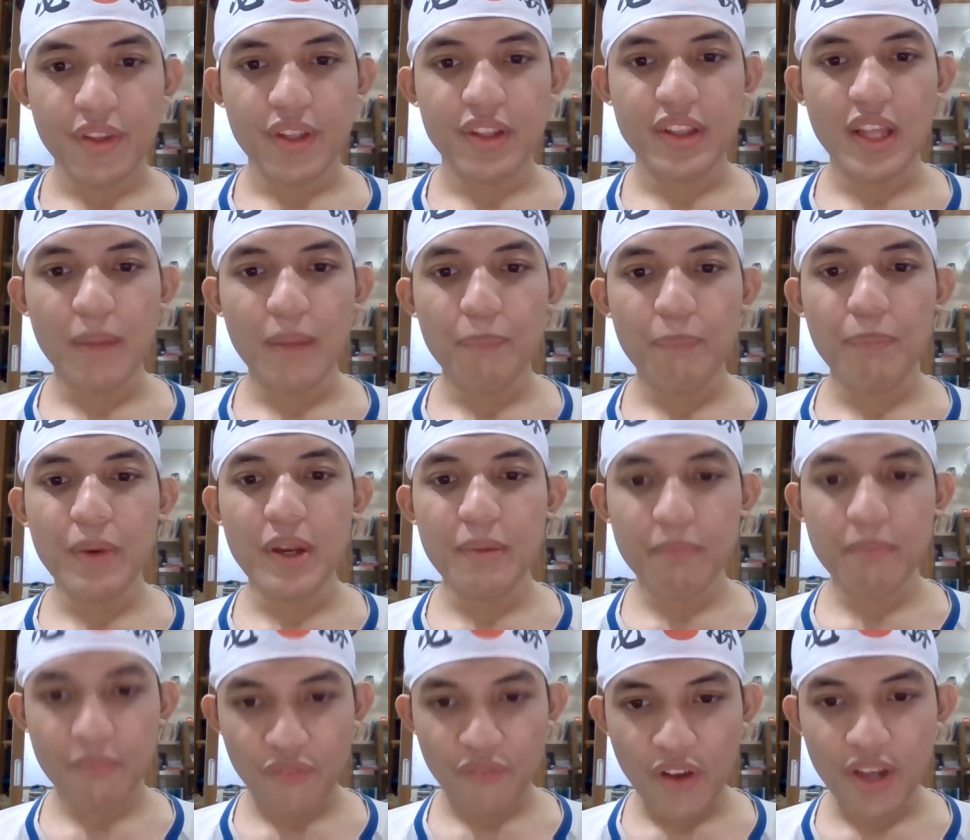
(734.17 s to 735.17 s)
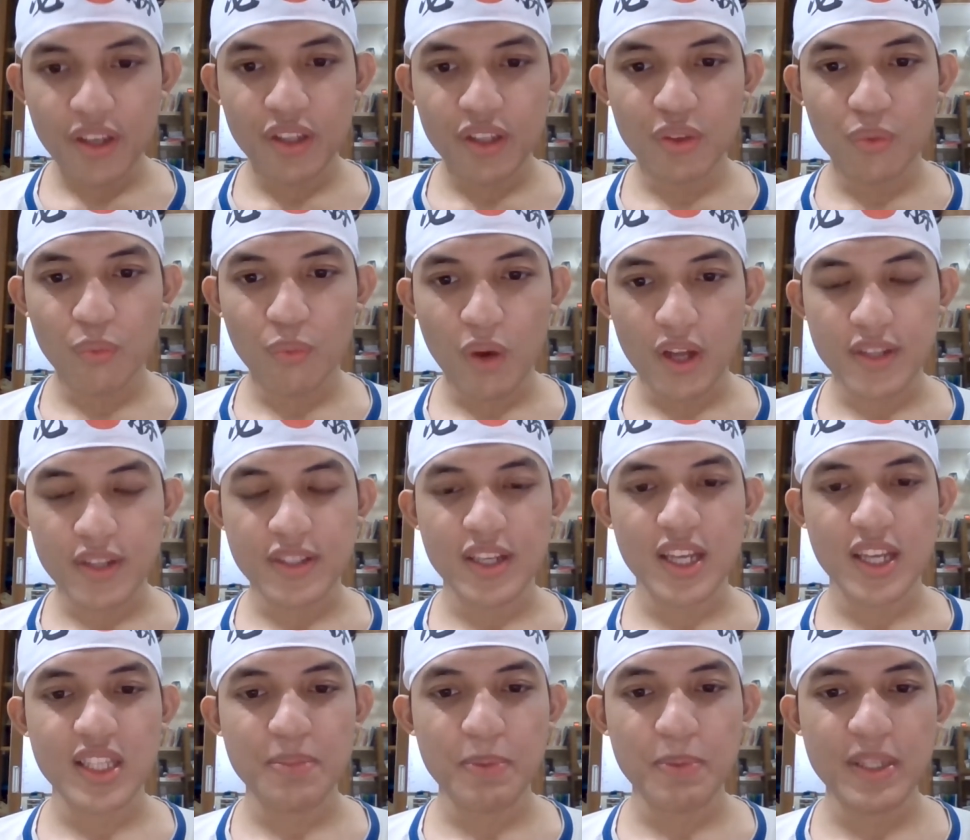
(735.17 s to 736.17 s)
They're pretty funny to watch,
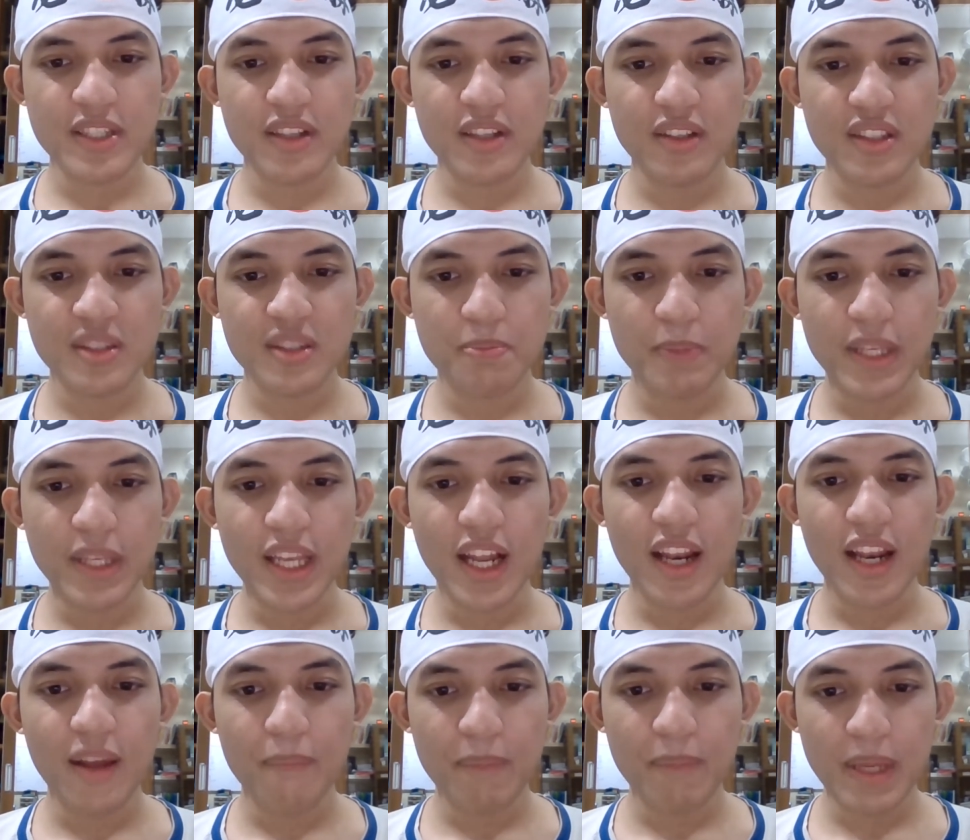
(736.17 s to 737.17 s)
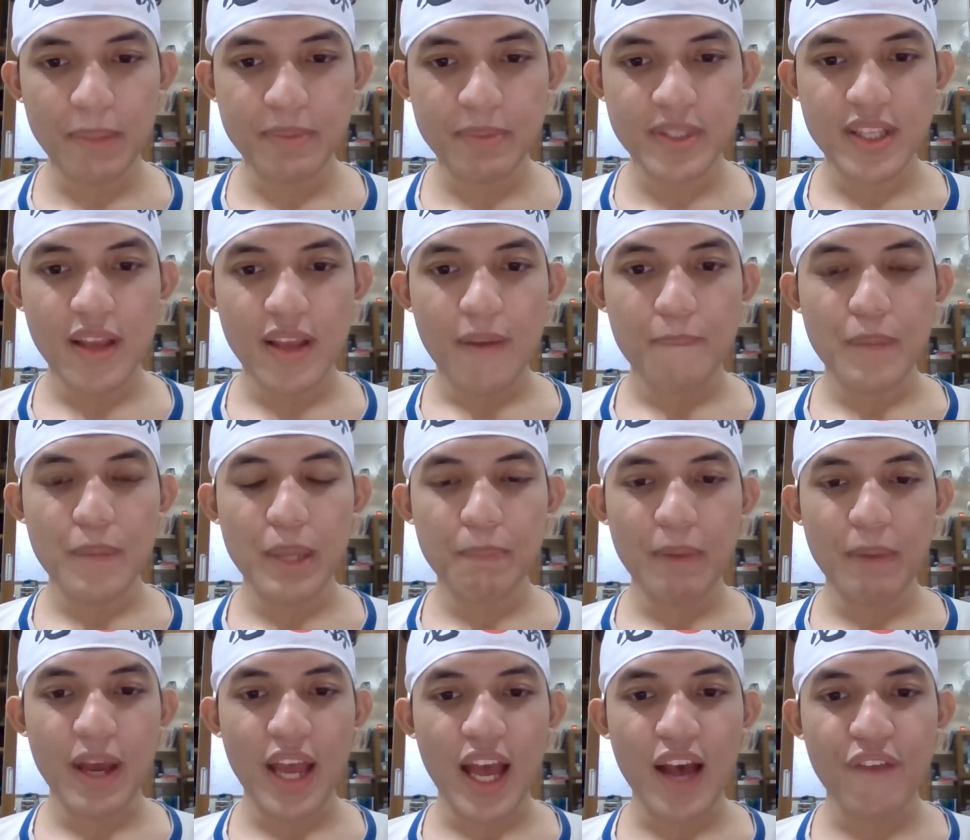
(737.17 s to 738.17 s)
especially these Binala memes made
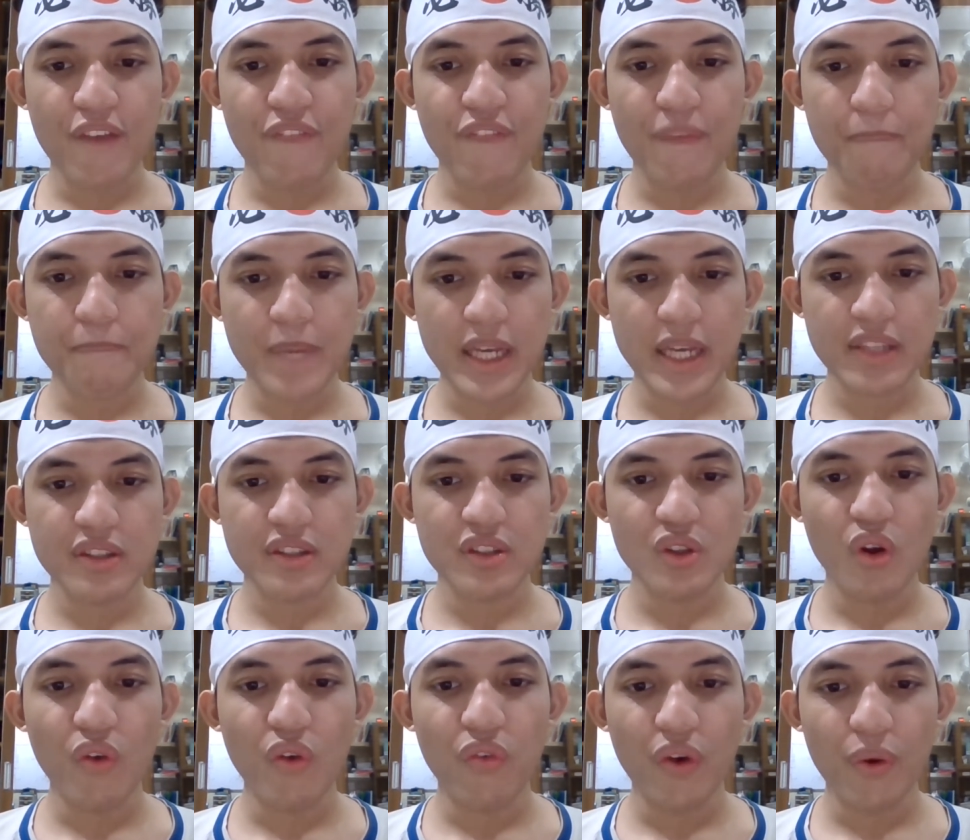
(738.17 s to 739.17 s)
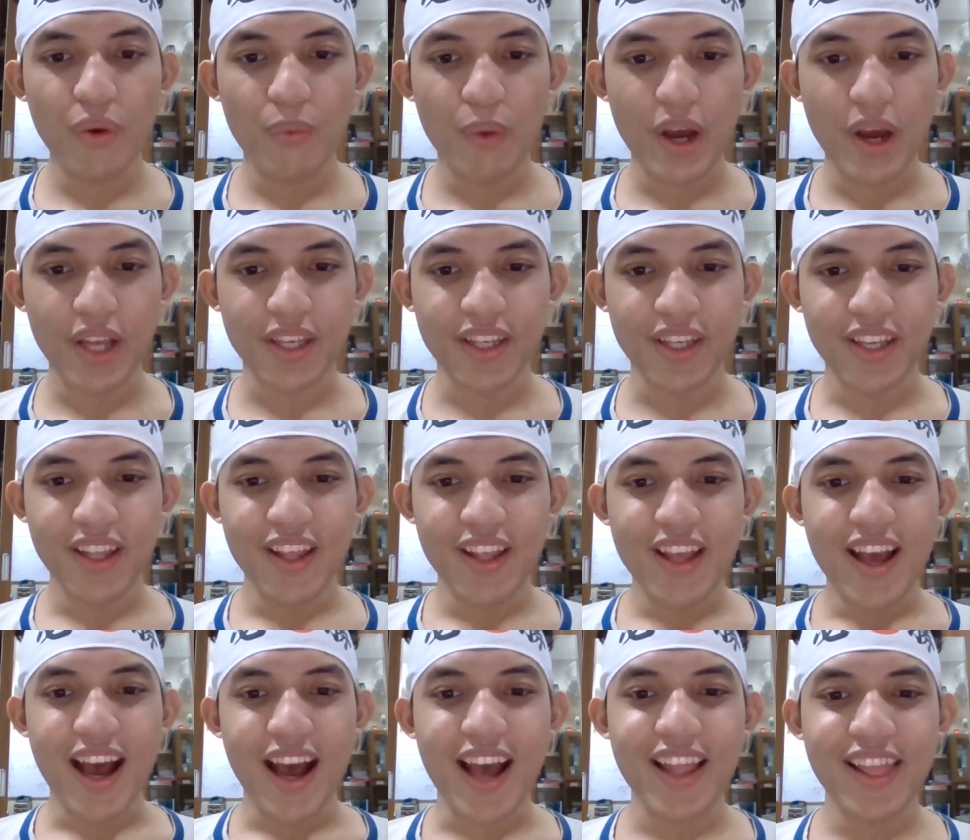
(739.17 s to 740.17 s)
by Alpha Max Nova 1.
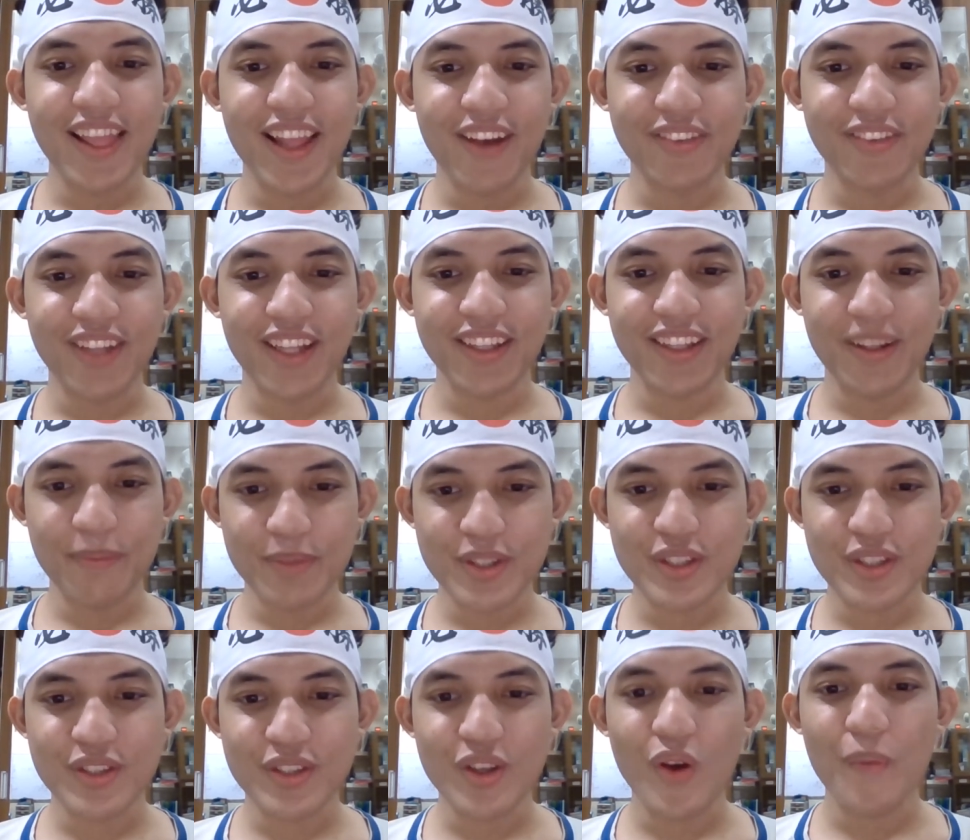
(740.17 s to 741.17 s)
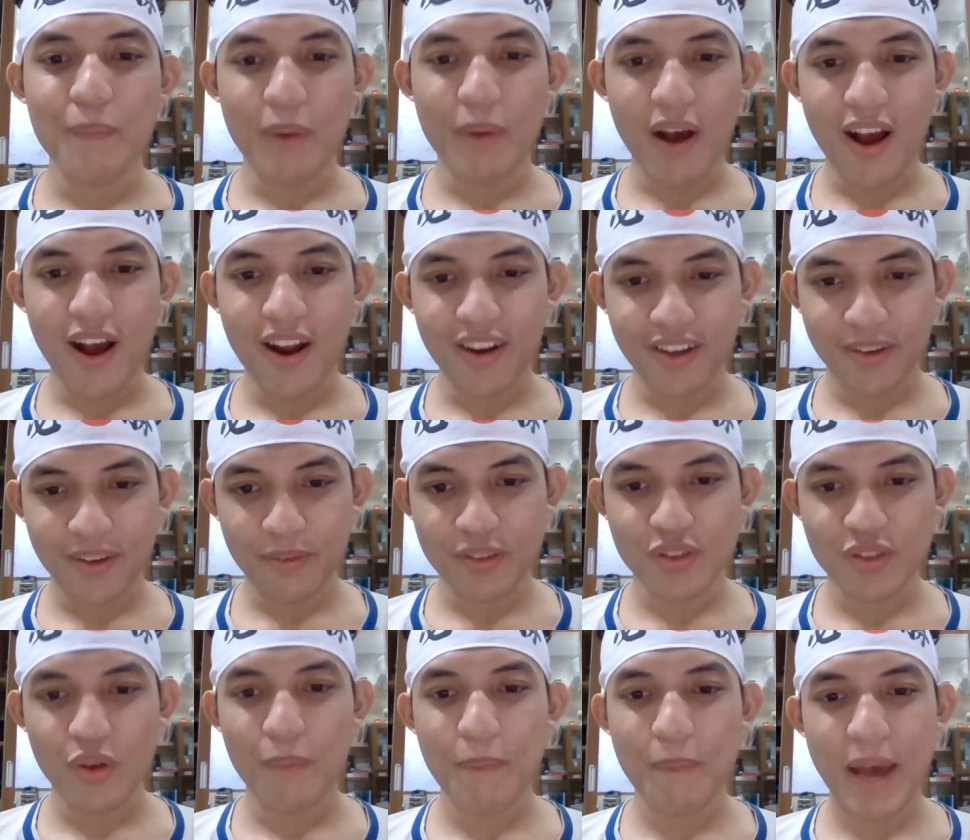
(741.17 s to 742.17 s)
I laughed at them so hard,
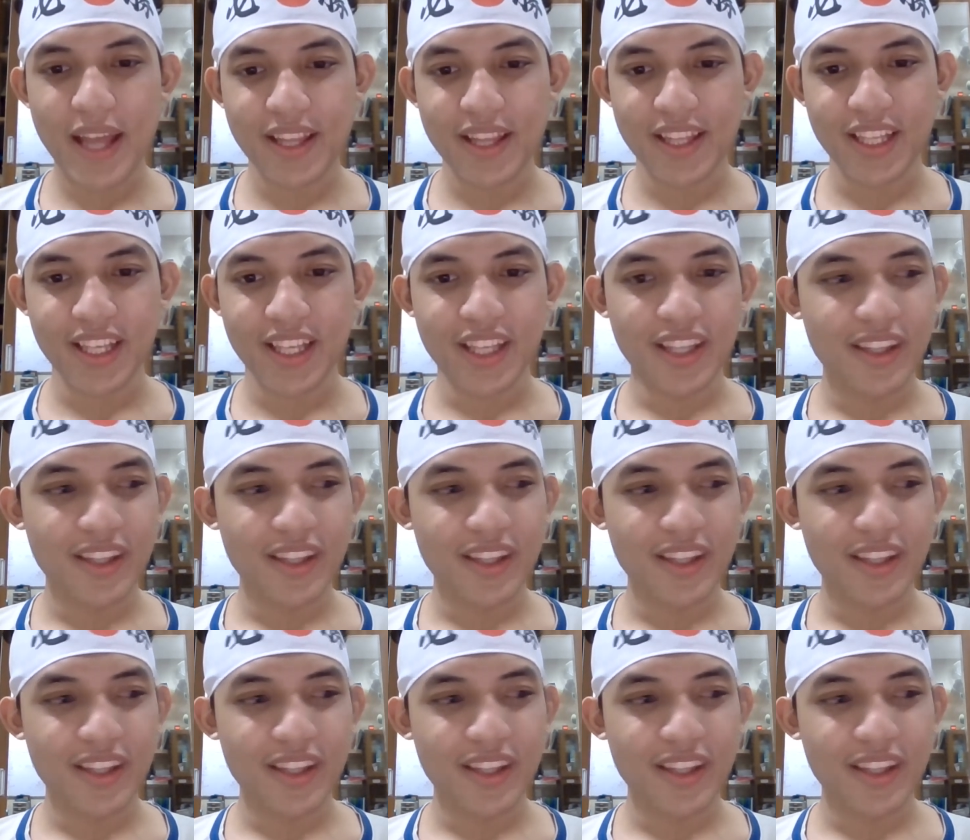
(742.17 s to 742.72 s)
so badly.